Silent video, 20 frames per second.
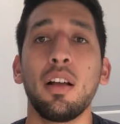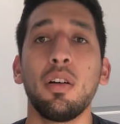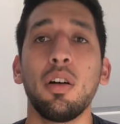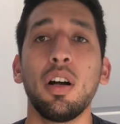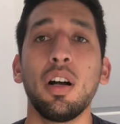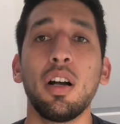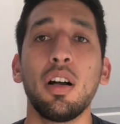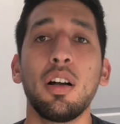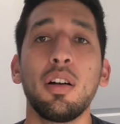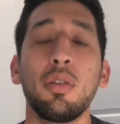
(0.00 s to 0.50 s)

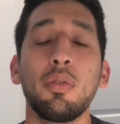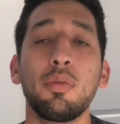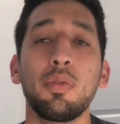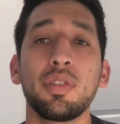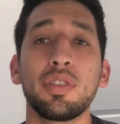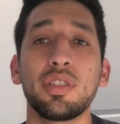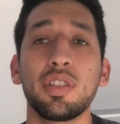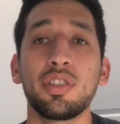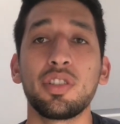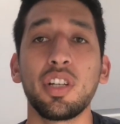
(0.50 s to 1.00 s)

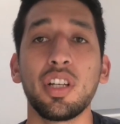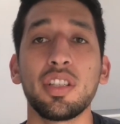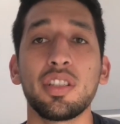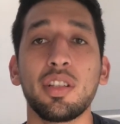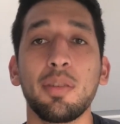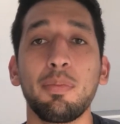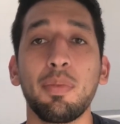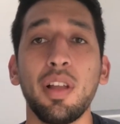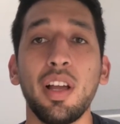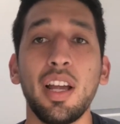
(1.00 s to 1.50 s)
would suggest
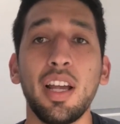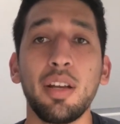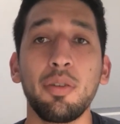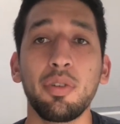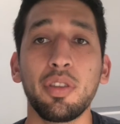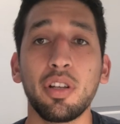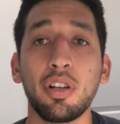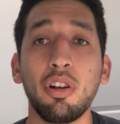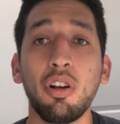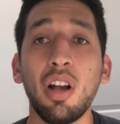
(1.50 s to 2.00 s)
applying
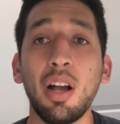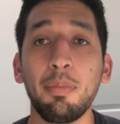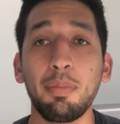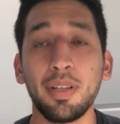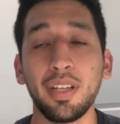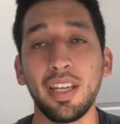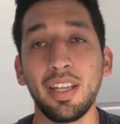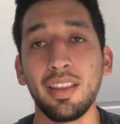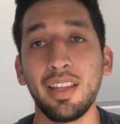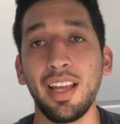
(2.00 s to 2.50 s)
with a
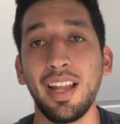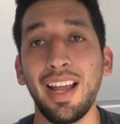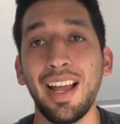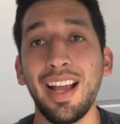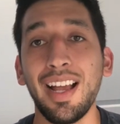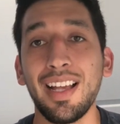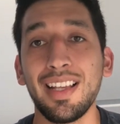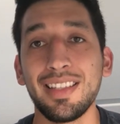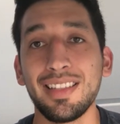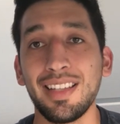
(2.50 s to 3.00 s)
co-applicant that
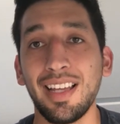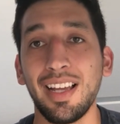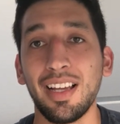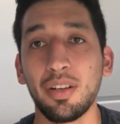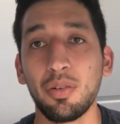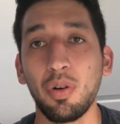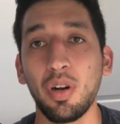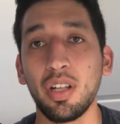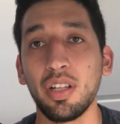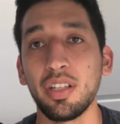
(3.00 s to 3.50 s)
has
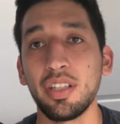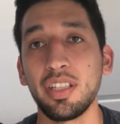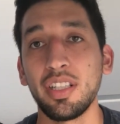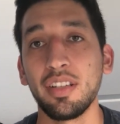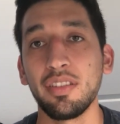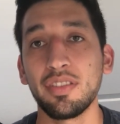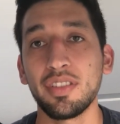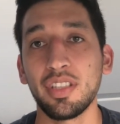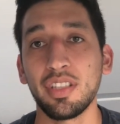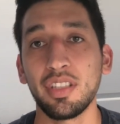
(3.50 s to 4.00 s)
that quality
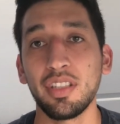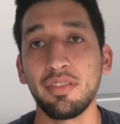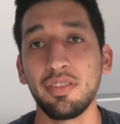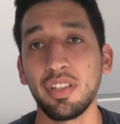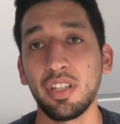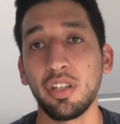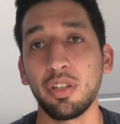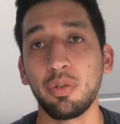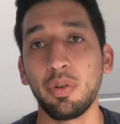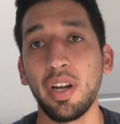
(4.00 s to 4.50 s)
of
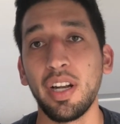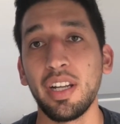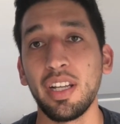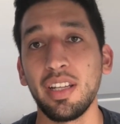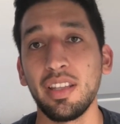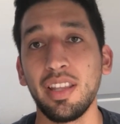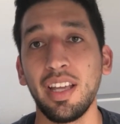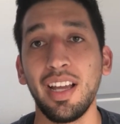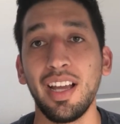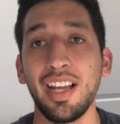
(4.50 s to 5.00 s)
significant
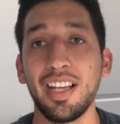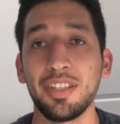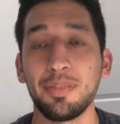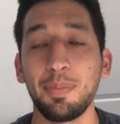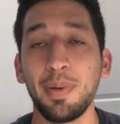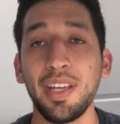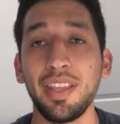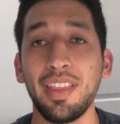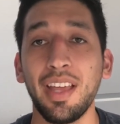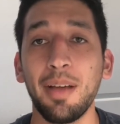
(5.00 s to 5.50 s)
credit, that has
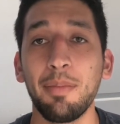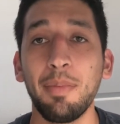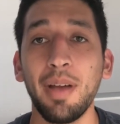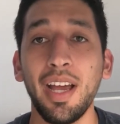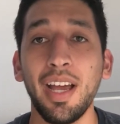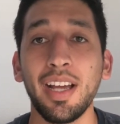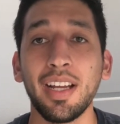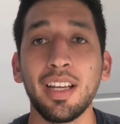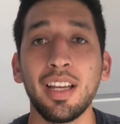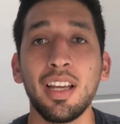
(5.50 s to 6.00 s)
paid that
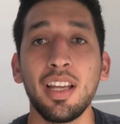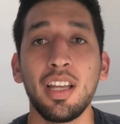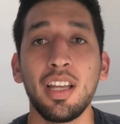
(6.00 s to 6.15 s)
back.